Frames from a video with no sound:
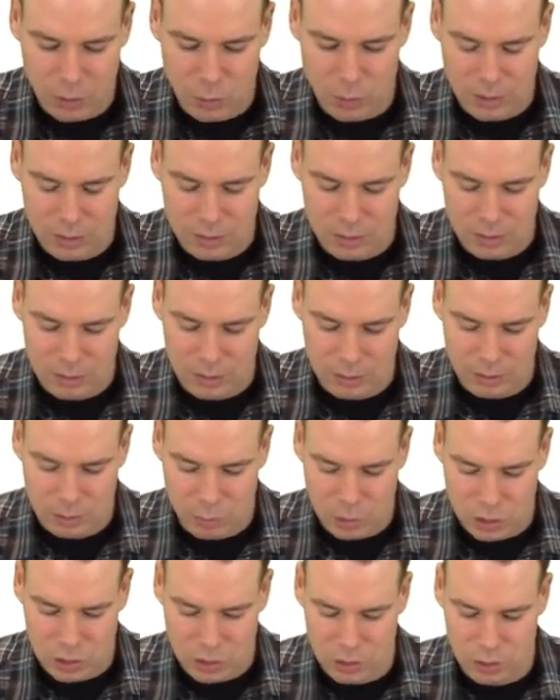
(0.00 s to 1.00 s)
what is this
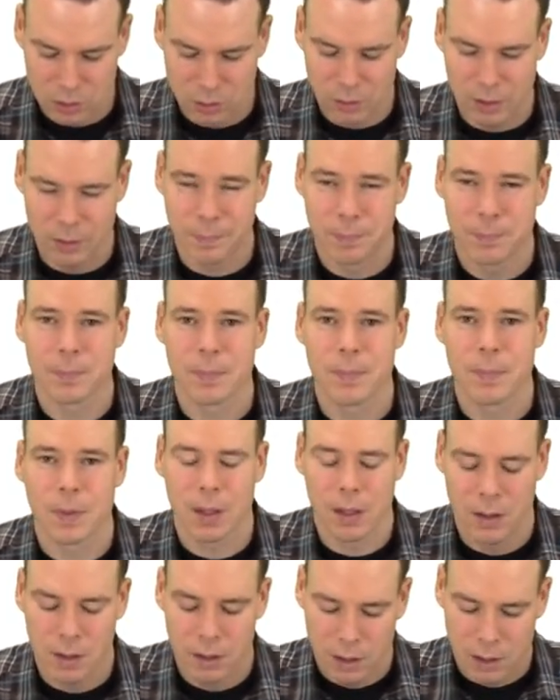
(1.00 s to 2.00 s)
expression doing?
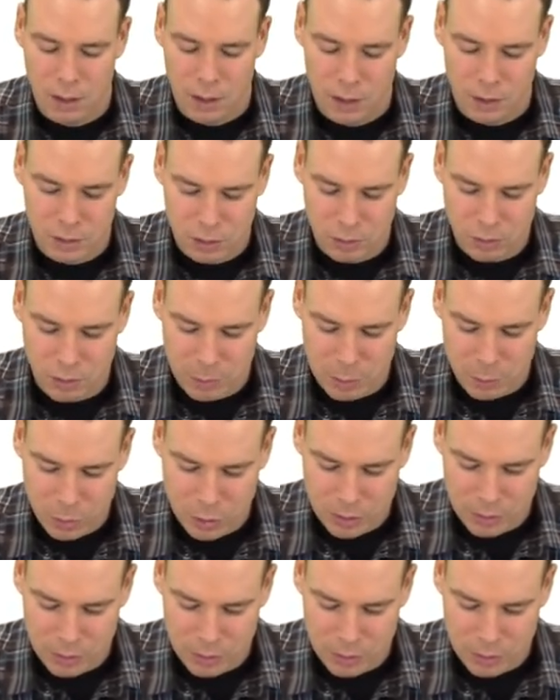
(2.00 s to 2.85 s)
And so I'm going to put